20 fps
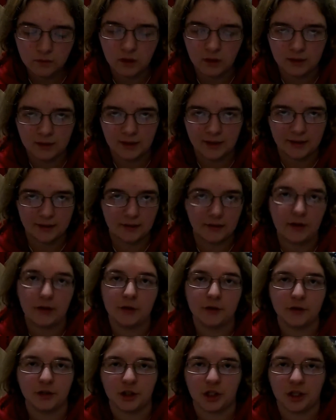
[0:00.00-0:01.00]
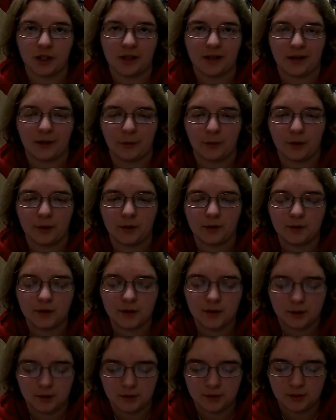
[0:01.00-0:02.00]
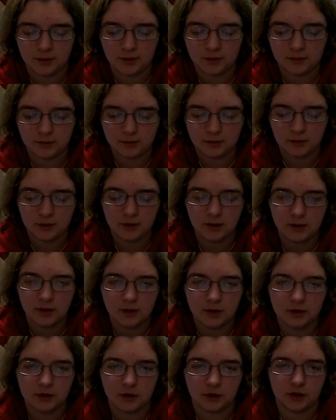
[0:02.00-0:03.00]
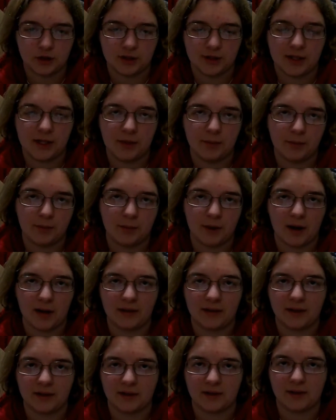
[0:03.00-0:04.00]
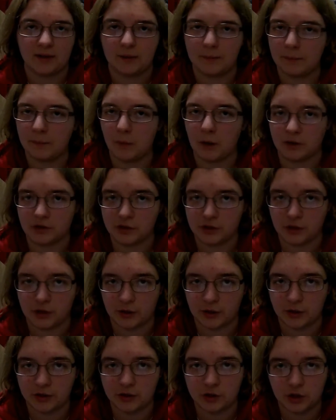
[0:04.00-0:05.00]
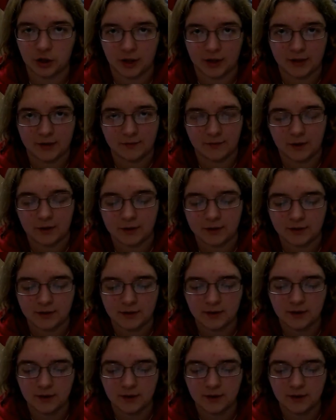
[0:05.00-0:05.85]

And usually I won't. So just keep in mind that the monster strikes first.